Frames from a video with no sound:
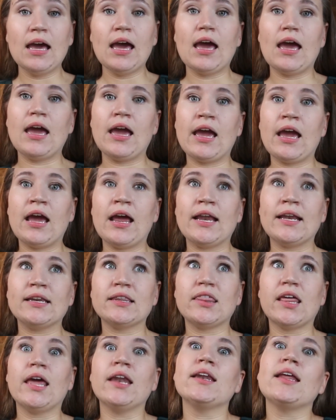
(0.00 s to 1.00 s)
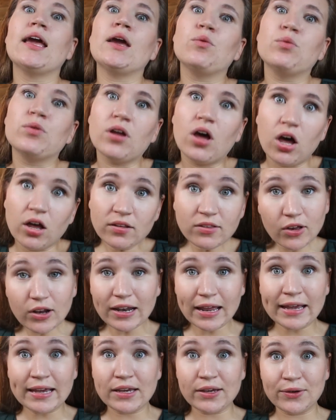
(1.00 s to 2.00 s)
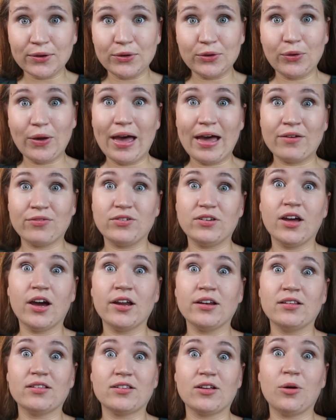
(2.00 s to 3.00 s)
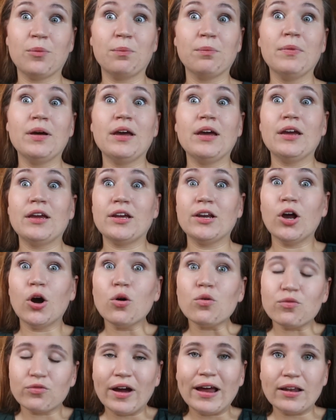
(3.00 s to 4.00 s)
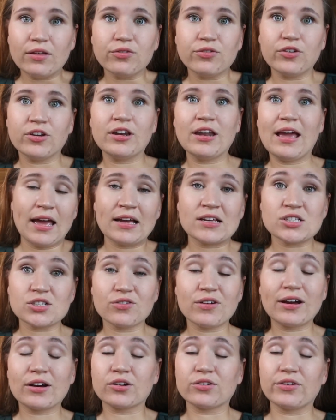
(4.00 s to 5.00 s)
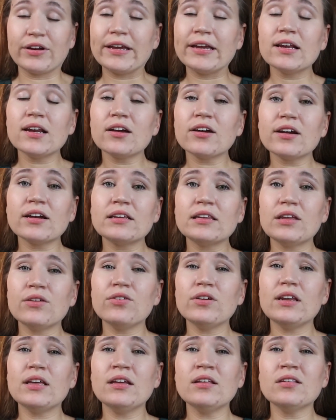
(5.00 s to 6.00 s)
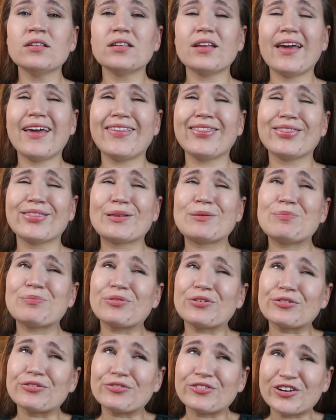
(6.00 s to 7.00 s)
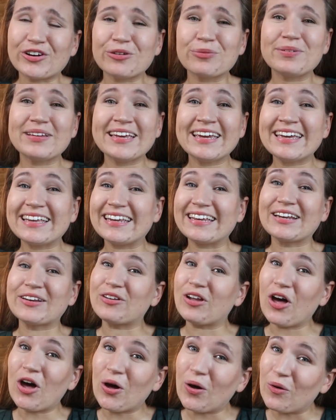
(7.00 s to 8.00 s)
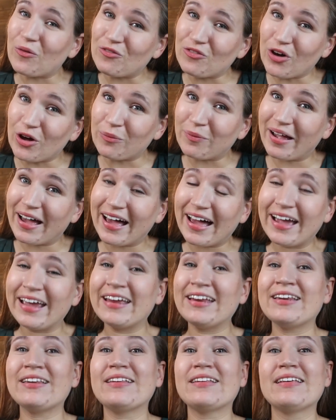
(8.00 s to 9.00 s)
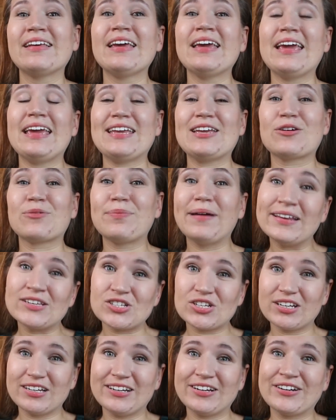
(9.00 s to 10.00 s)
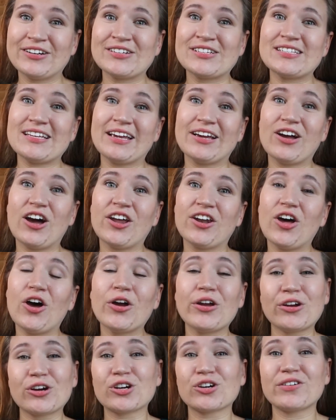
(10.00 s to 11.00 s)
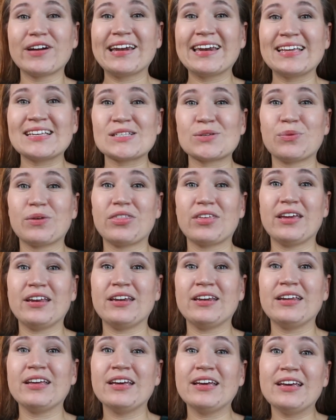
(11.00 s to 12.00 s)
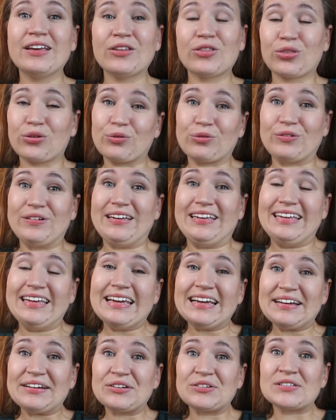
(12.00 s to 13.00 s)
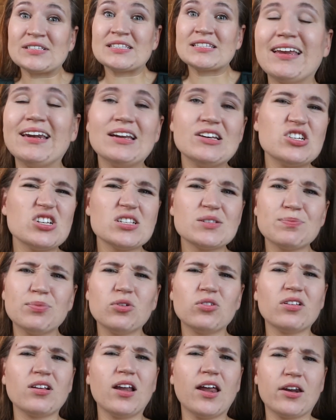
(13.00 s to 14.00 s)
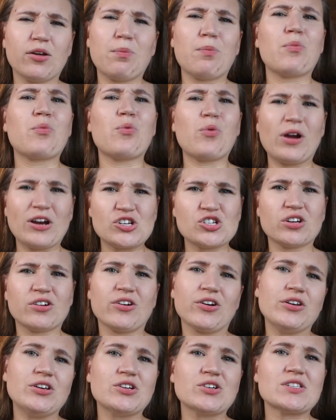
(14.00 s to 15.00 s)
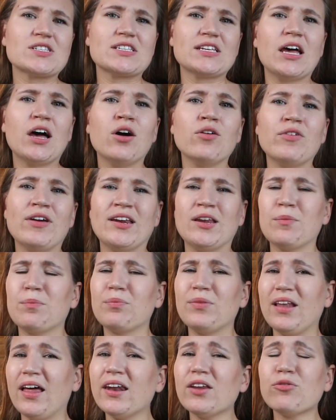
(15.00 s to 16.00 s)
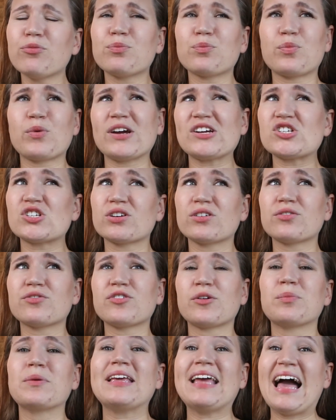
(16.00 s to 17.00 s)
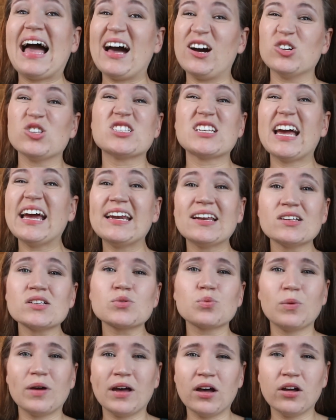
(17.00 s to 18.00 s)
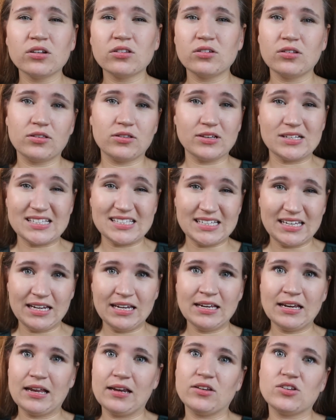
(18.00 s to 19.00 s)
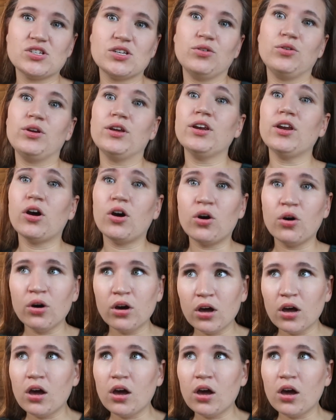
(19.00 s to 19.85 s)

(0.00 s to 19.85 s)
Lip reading: And then they would also like you to have done some, relevant extracurricular activities, and preferably you didn't fall behind in your bachelor's and got all your credits within 3 years. And it just puts a lot of pressure on yourself and a lot of pressure from the outside as well to succeed and to,